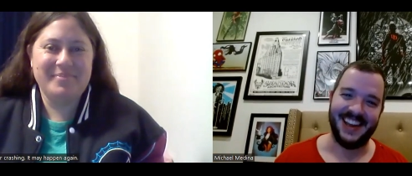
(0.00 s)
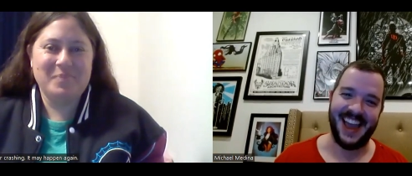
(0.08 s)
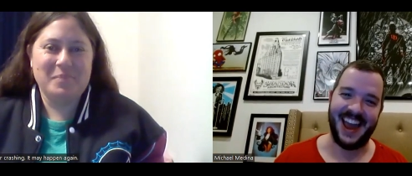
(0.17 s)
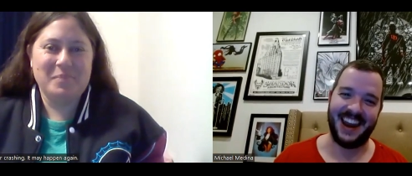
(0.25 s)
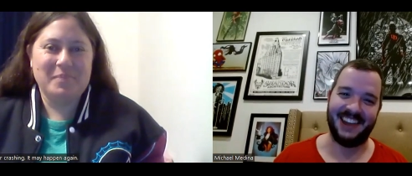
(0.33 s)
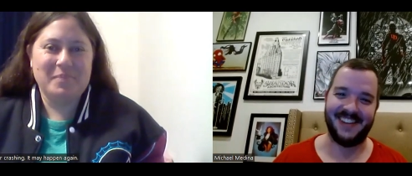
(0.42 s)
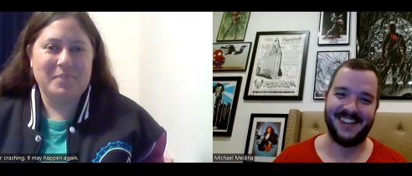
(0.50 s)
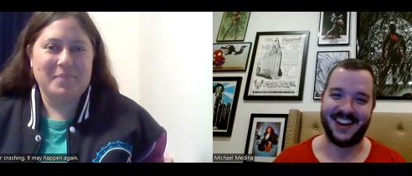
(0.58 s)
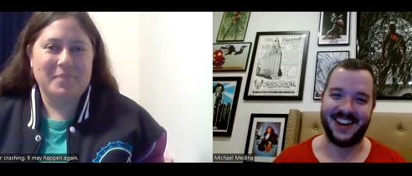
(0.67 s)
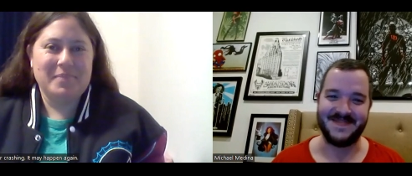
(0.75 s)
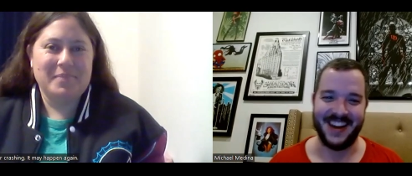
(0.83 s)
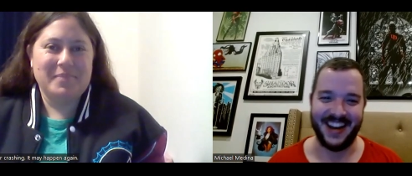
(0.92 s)

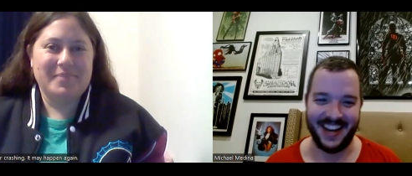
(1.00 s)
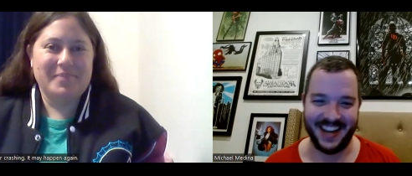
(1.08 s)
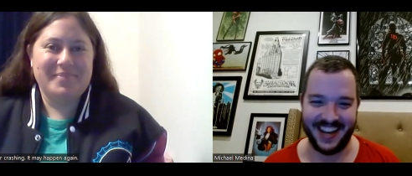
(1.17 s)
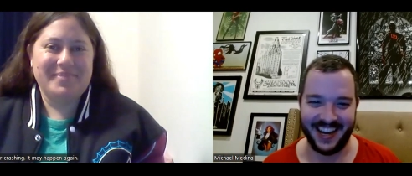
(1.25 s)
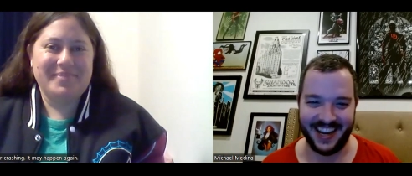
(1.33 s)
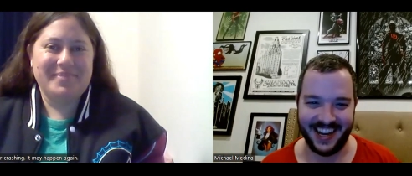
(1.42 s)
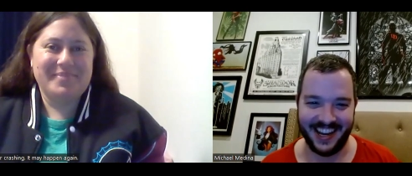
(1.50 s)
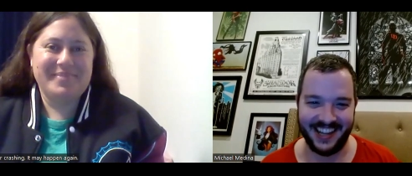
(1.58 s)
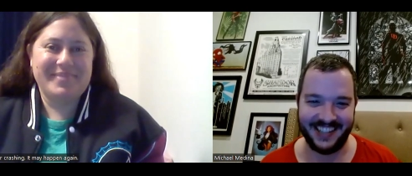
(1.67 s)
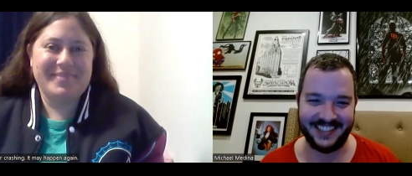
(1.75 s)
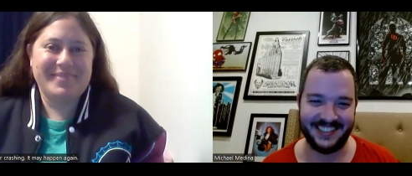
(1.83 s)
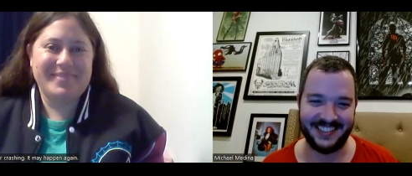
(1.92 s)
Speaker 1: anyway, uh,
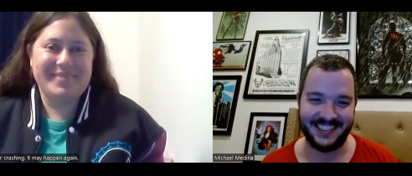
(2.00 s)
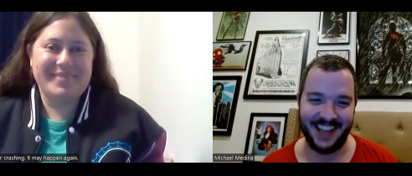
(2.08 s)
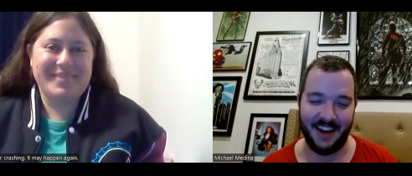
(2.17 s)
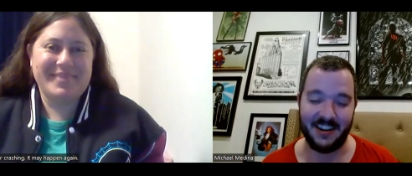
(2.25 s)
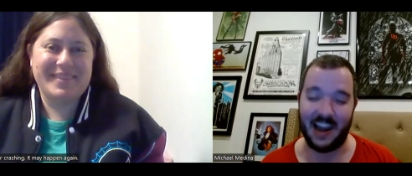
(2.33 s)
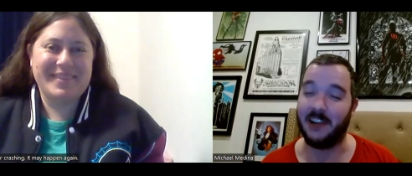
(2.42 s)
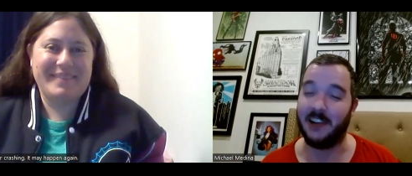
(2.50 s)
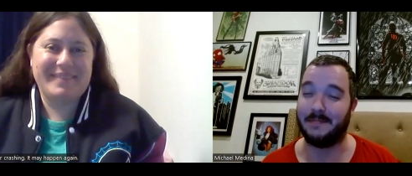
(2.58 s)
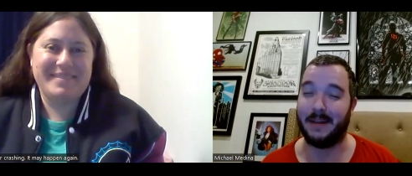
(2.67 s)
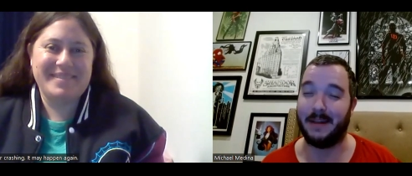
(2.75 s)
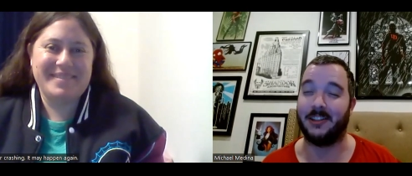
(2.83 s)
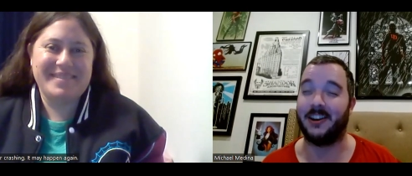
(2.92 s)
I'll
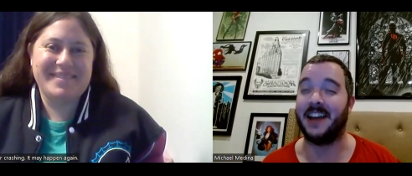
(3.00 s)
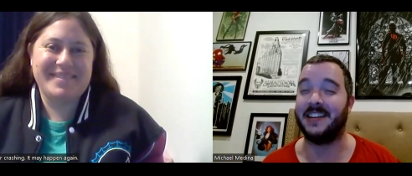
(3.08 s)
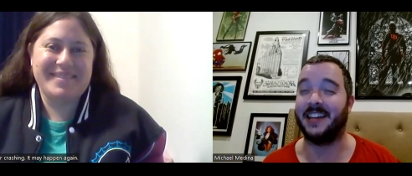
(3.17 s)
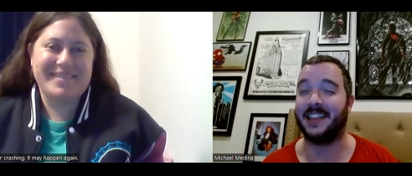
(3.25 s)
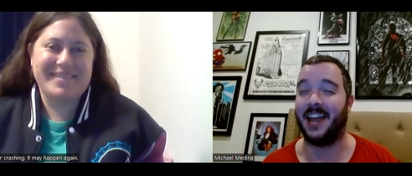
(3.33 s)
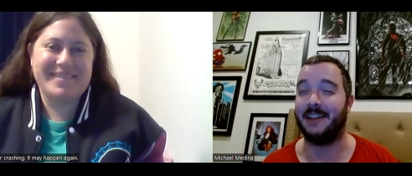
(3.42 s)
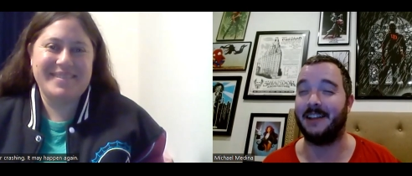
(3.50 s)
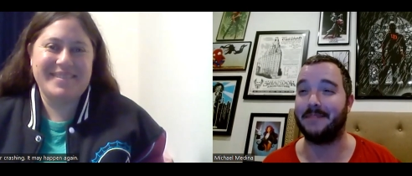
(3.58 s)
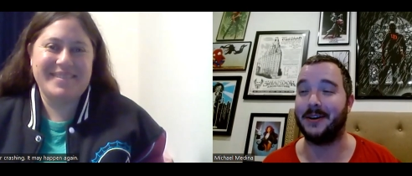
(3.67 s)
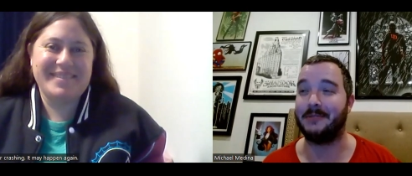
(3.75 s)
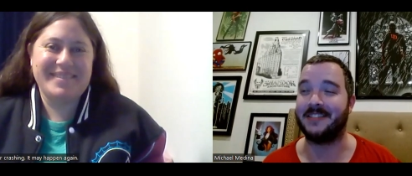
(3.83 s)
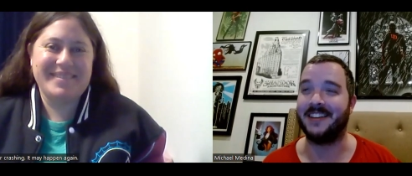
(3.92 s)
debate whether or not I take that out in
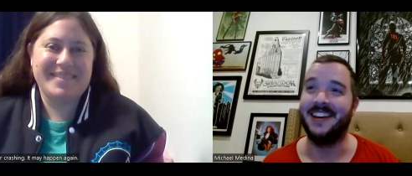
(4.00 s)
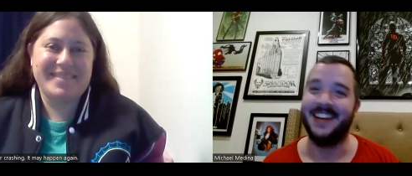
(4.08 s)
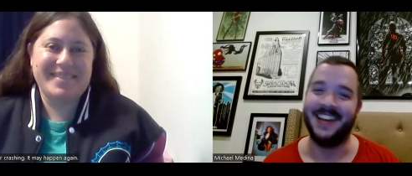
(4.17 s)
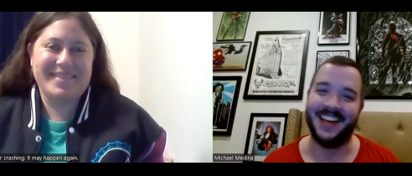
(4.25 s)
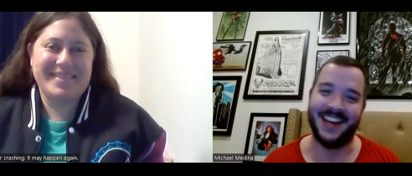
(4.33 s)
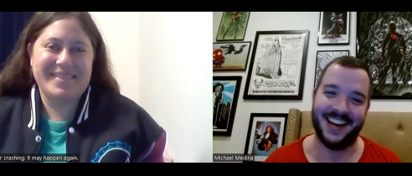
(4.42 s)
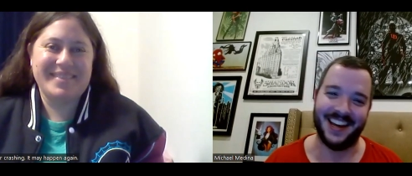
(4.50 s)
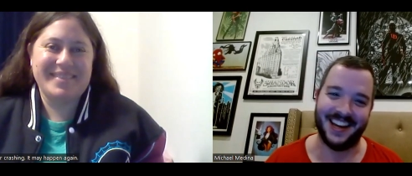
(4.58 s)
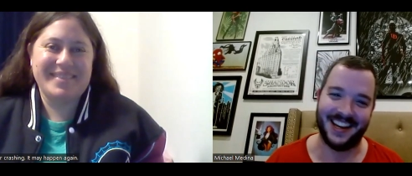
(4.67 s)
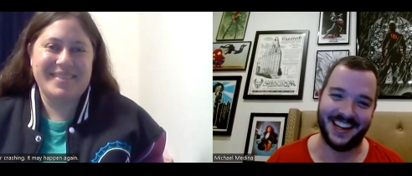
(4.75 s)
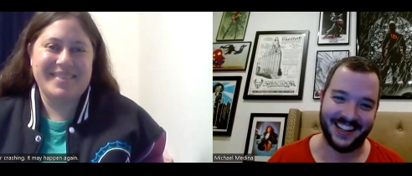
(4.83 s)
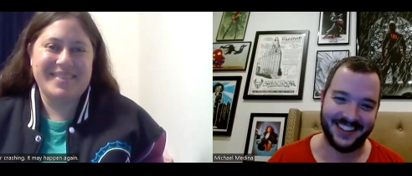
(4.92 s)
post.
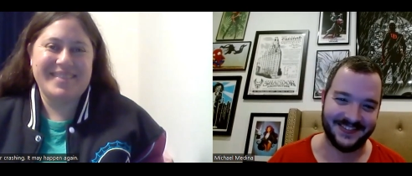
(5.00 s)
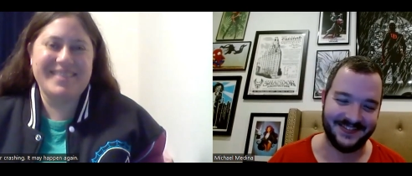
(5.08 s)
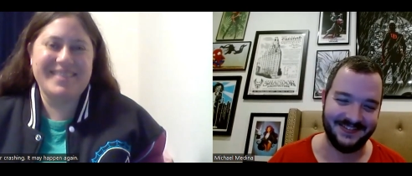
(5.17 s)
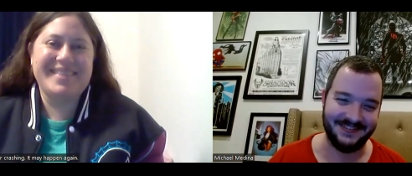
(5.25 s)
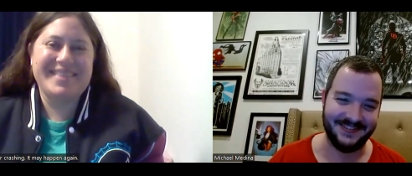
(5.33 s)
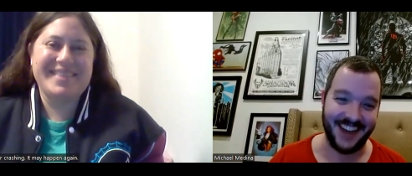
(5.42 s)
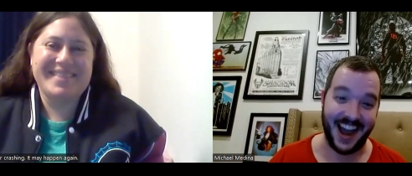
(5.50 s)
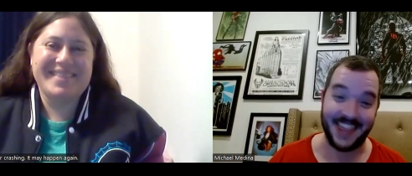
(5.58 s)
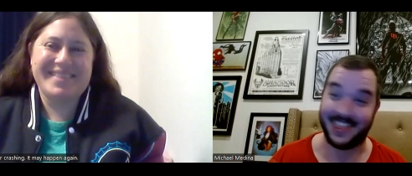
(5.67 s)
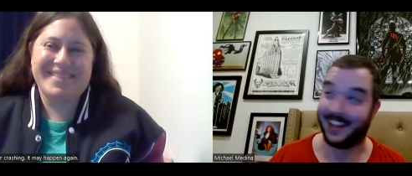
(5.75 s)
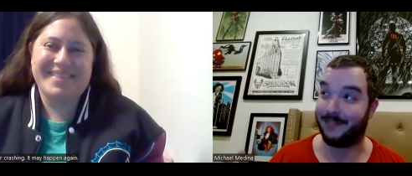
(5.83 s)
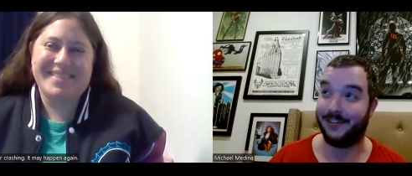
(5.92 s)
Um, I
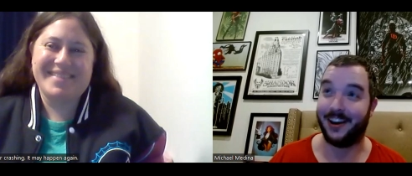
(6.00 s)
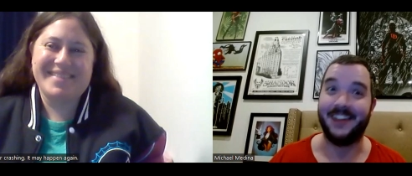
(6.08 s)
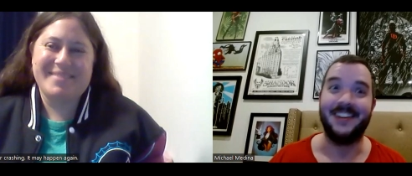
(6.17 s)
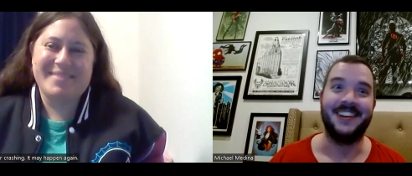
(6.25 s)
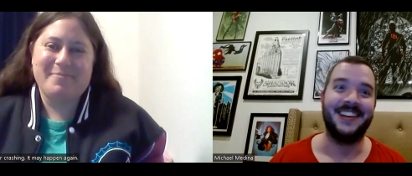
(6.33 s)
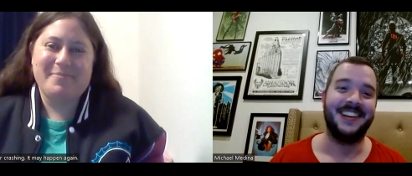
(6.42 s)
think it's funny.